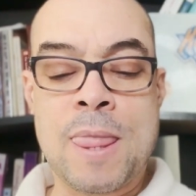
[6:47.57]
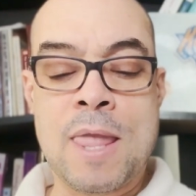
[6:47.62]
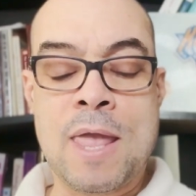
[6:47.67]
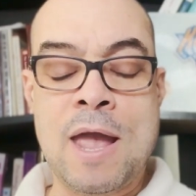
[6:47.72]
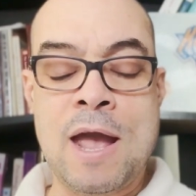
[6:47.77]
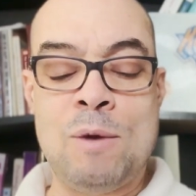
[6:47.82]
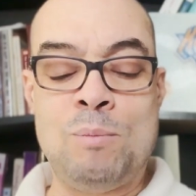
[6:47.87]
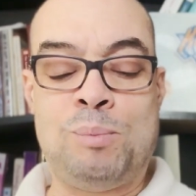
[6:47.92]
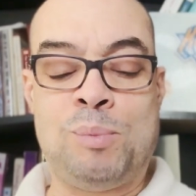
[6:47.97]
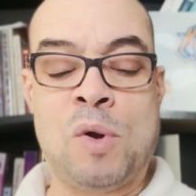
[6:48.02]

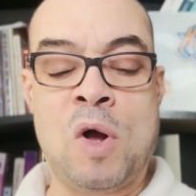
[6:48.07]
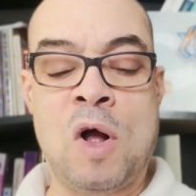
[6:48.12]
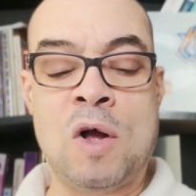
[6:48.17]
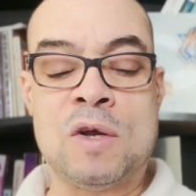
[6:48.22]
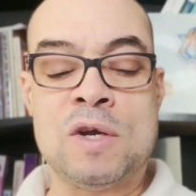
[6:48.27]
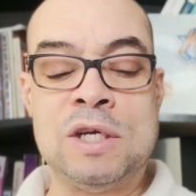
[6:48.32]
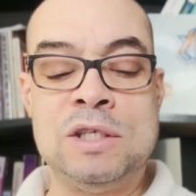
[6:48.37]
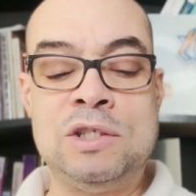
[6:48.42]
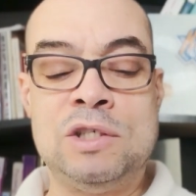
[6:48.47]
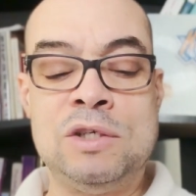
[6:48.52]
And Paul
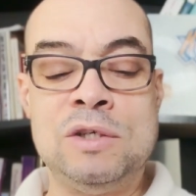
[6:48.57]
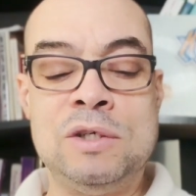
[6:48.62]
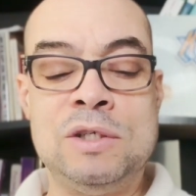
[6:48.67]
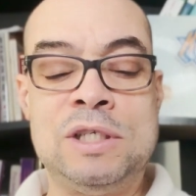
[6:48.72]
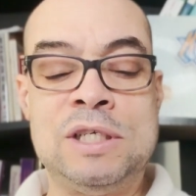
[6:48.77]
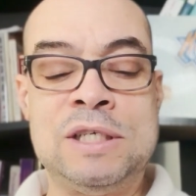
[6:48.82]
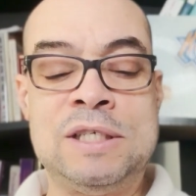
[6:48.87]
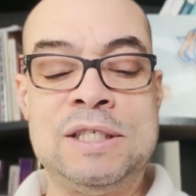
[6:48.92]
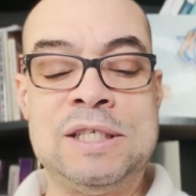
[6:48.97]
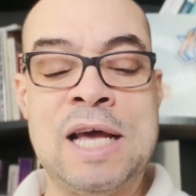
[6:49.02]

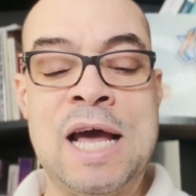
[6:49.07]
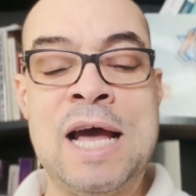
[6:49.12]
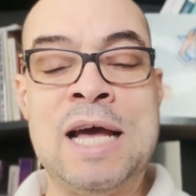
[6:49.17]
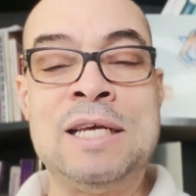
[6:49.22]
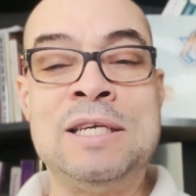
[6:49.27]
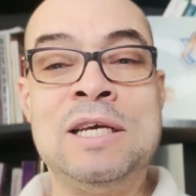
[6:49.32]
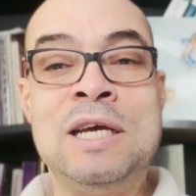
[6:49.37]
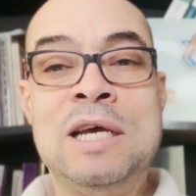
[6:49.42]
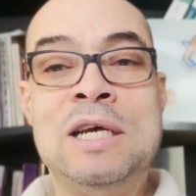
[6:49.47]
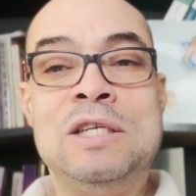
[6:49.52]
continued to
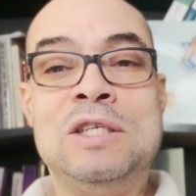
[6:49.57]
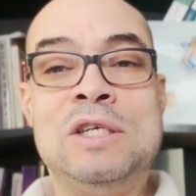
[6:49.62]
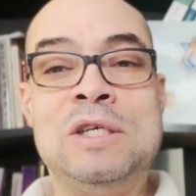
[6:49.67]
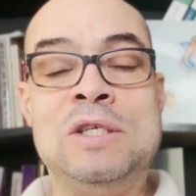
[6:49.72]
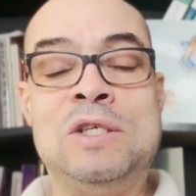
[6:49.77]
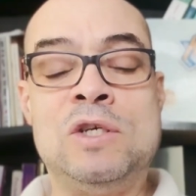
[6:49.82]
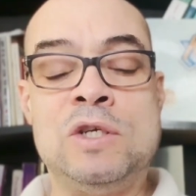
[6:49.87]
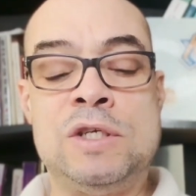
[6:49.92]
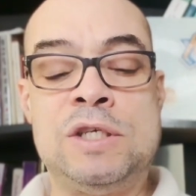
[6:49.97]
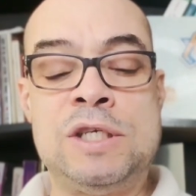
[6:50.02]
say,
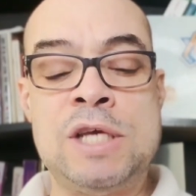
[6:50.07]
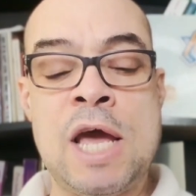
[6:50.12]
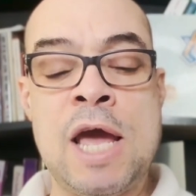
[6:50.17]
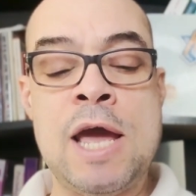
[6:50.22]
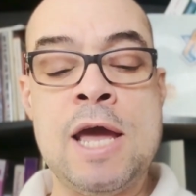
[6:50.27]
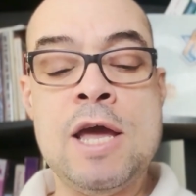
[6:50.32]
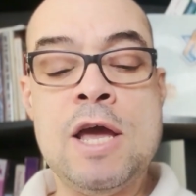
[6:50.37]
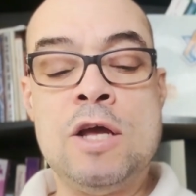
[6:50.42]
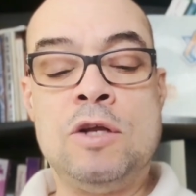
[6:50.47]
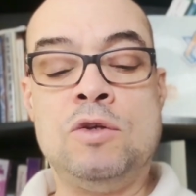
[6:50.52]

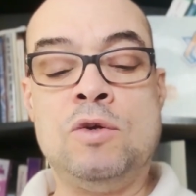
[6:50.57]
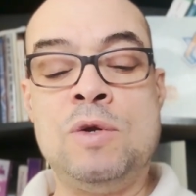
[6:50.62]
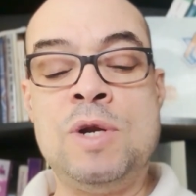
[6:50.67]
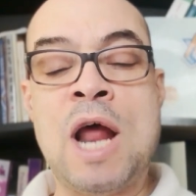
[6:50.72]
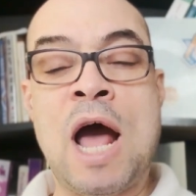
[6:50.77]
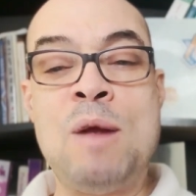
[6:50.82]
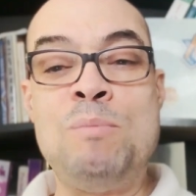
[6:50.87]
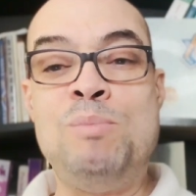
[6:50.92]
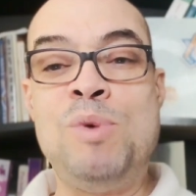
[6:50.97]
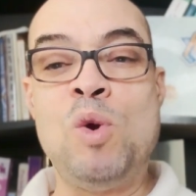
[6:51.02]
do
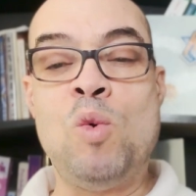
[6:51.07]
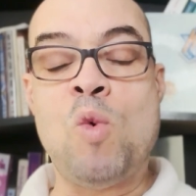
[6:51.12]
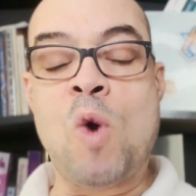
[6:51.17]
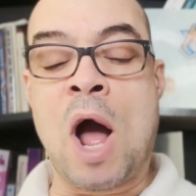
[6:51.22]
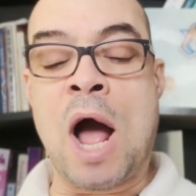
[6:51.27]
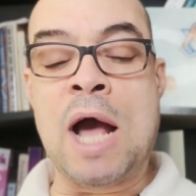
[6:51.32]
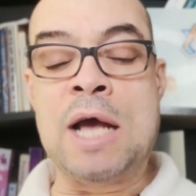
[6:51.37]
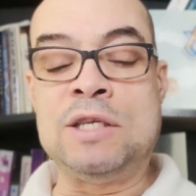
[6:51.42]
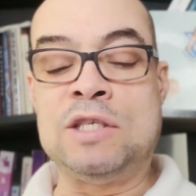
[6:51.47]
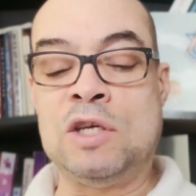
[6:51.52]
not be
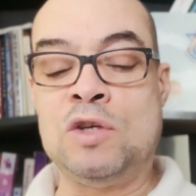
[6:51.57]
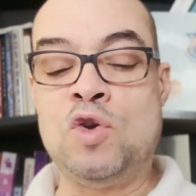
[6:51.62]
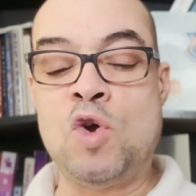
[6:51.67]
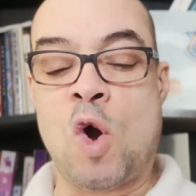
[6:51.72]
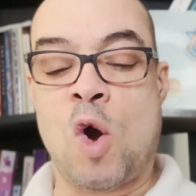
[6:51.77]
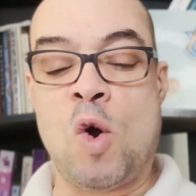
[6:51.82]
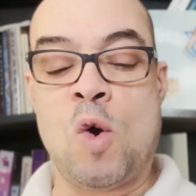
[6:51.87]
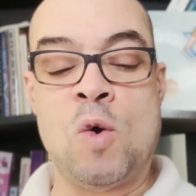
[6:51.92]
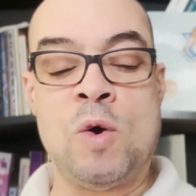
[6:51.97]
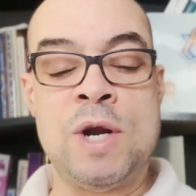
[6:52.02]
wise in
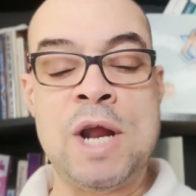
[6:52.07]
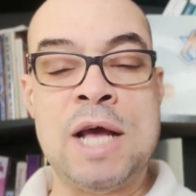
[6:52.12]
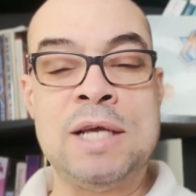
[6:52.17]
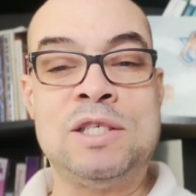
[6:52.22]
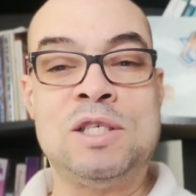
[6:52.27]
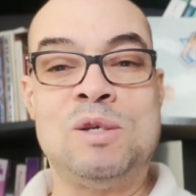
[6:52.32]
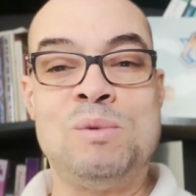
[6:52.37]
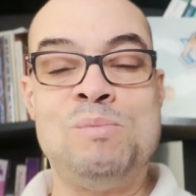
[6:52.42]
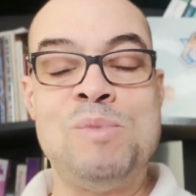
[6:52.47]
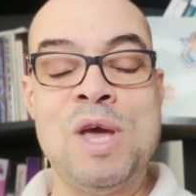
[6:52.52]
your own
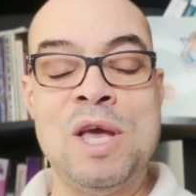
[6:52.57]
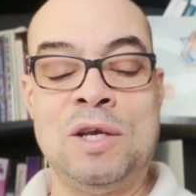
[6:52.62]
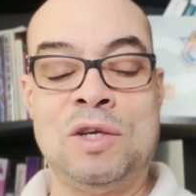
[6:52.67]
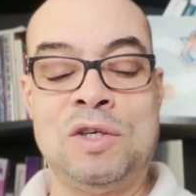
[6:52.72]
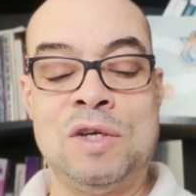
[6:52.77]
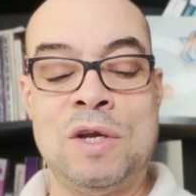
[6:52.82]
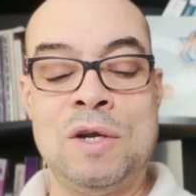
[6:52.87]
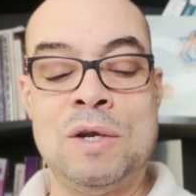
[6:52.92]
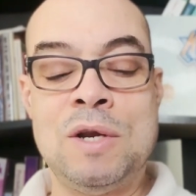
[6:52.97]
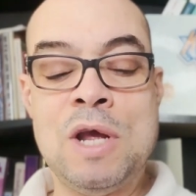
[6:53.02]

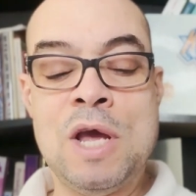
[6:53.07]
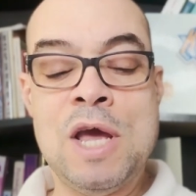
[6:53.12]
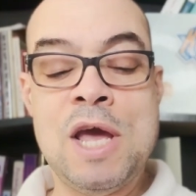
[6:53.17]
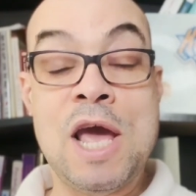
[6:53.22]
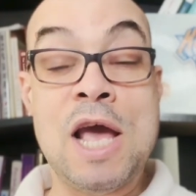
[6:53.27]
estimation.